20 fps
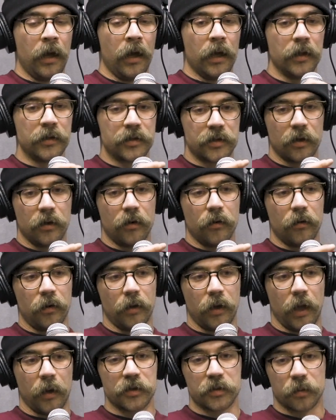And
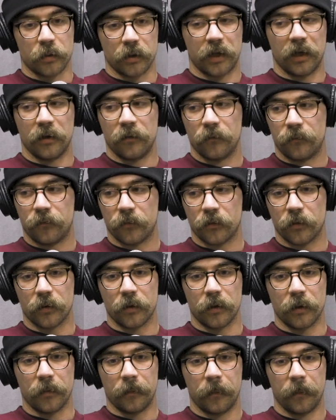so I was working
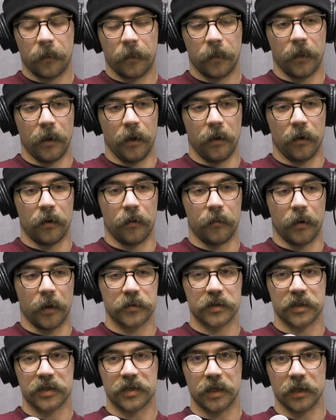for, I
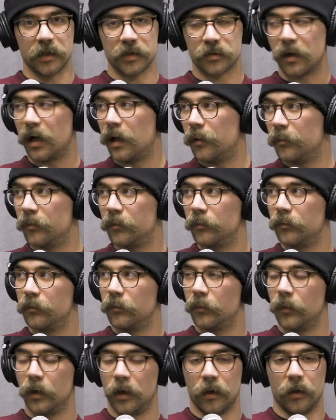was a sales rep
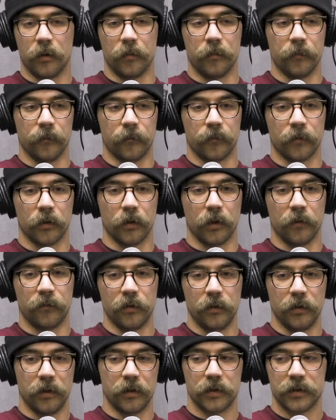for a
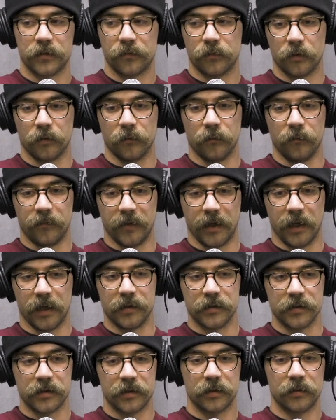few years for
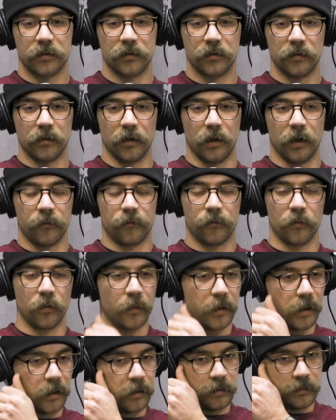Vans
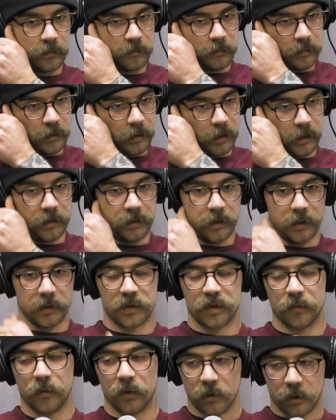footwear and like
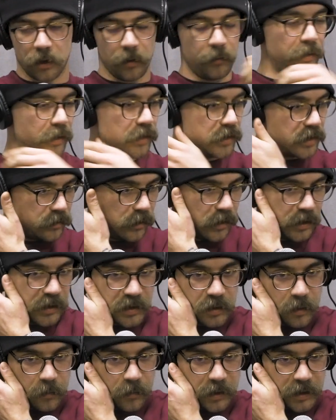some other companies as well, like
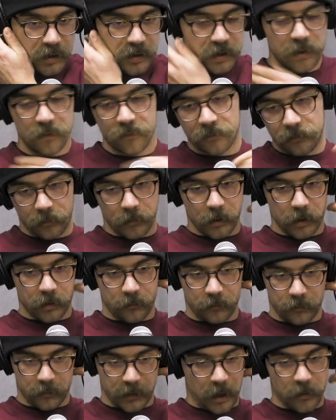snowboarding stuff.
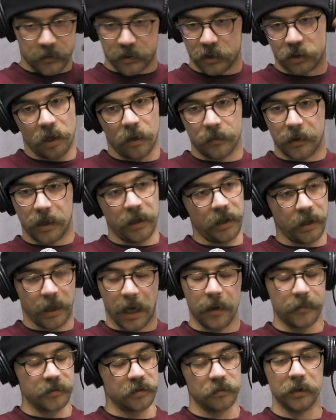That was a job that I like
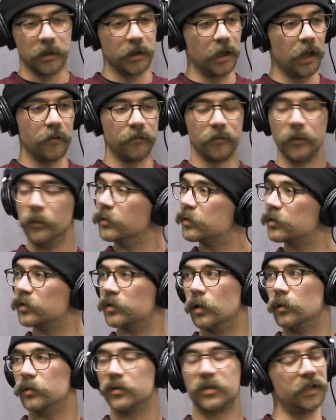absolutely loved. It was
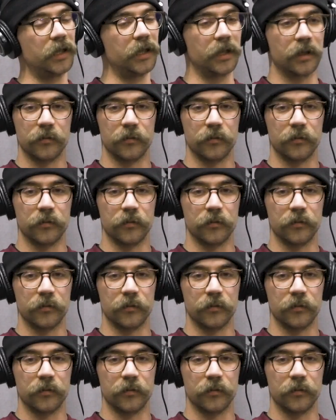so sick.